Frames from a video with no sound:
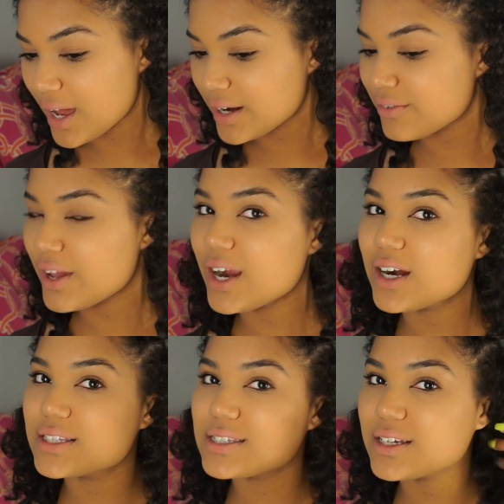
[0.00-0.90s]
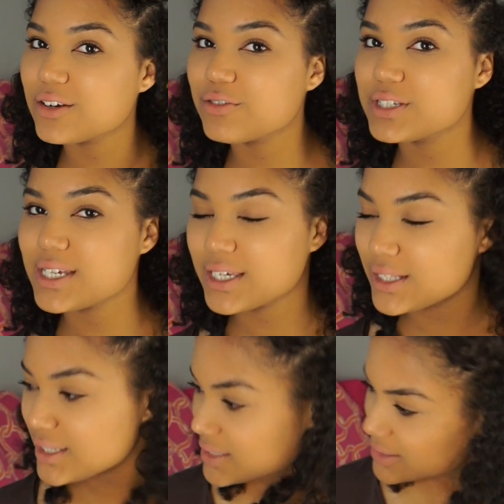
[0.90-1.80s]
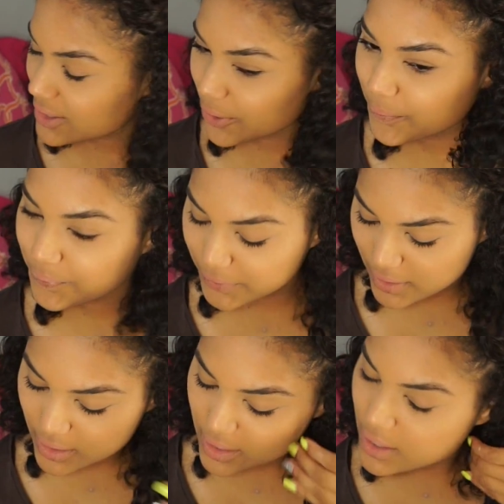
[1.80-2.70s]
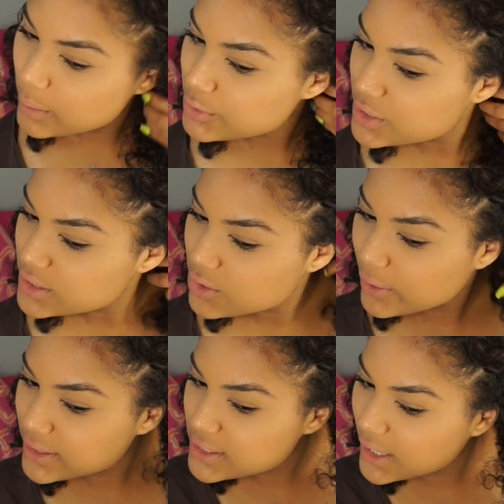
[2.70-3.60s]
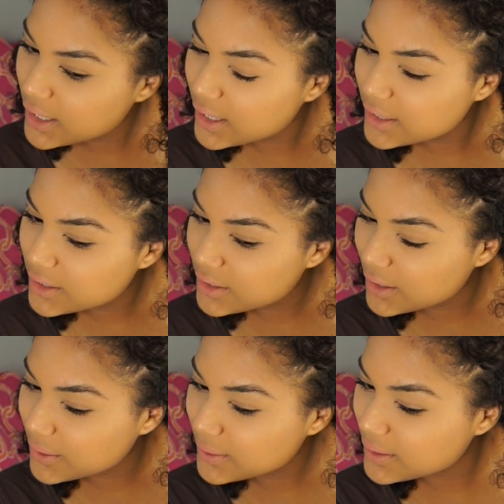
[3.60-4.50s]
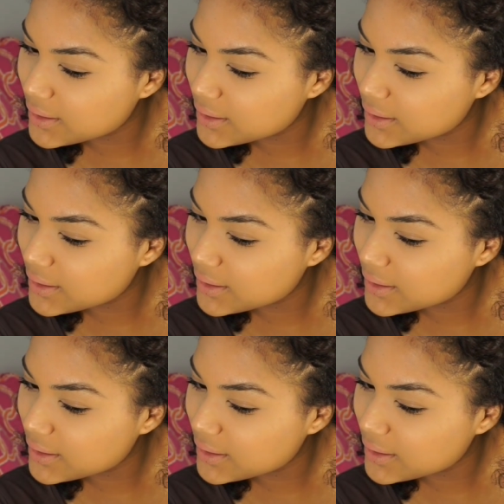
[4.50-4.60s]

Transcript: of hair. It's like ridiculous. So I'm just going to, you know,